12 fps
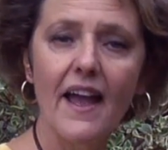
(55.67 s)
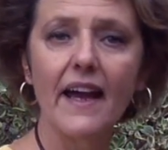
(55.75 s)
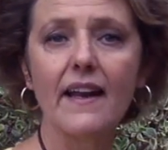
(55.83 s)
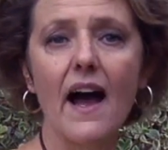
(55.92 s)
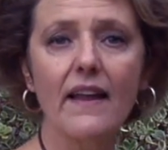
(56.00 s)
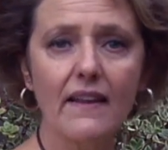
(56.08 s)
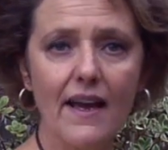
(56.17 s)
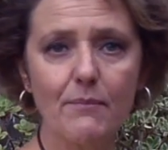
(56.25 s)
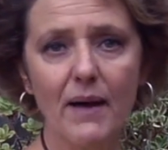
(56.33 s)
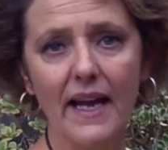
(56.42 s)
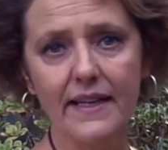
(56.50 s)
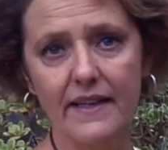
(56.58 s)
And I let
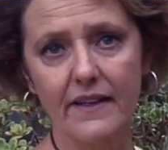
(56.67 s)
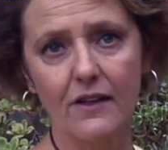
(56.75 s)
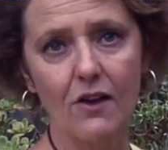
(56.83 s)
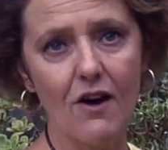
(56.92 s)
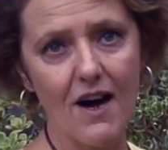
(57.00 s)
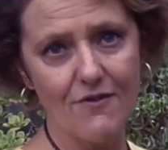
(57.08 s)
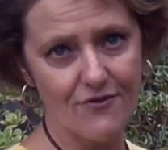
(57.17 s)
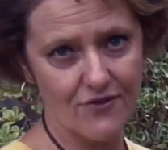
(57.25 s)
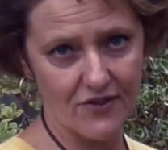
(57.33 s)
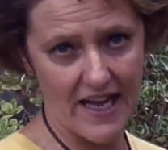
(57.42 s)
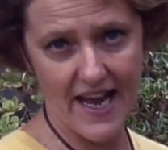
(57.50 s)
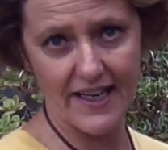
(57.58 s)
mine heal off
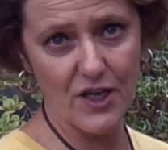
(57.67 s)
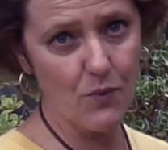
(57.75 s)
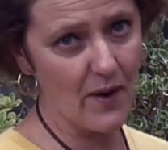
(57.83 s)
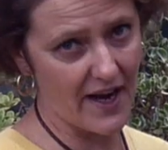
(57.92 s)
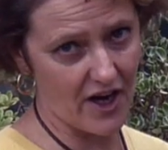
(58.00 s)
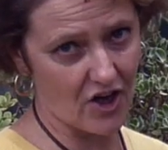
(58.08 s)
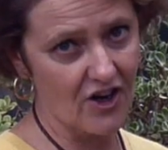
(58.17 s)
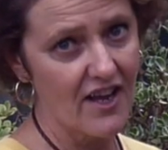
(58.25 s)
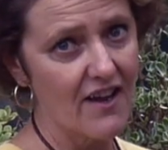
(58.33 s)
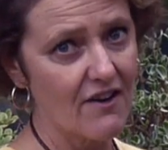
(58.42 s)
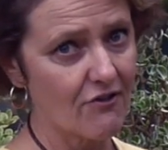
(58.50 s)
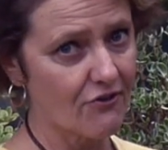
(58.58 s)
anywhere
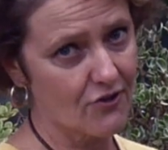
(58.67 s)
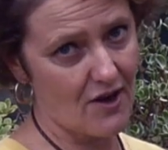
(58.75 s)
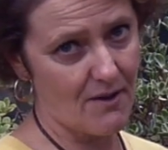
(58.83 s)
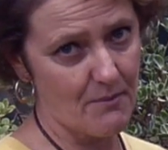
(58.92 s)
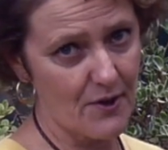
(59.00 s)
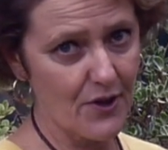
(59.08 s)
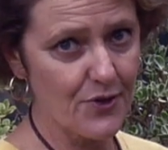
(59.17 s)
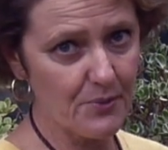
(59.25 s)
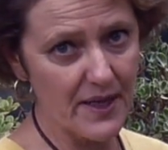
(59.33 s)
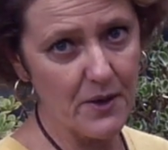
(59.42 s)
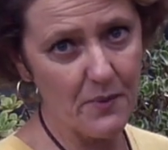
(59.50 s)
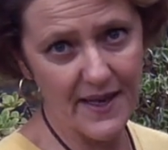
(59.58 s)
from
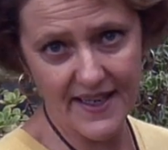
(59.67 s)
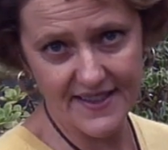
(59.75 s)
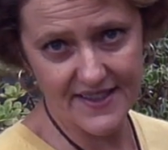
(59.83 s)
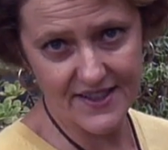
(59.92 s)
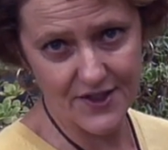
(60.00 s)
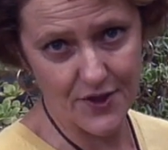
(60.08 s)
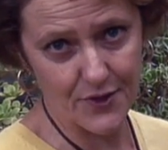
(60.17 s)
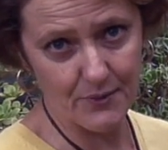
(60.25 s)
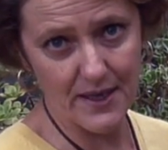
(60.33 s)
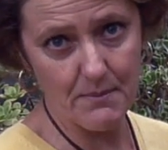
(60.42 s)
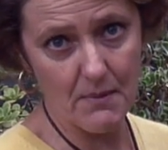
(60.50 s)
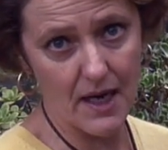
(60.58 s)
three weeks to
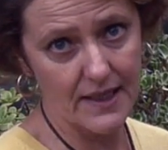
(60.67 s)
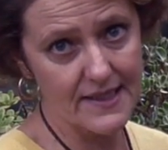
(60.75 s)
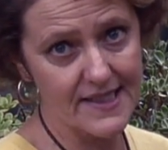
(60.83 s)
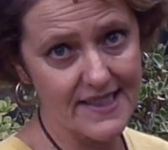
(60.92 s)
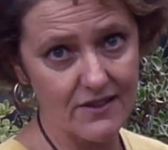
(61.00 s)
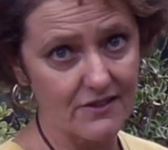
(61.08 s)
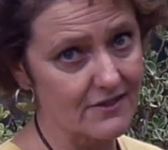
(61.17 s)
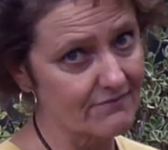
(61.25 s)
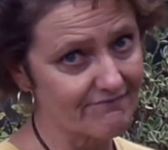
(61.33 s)
three months or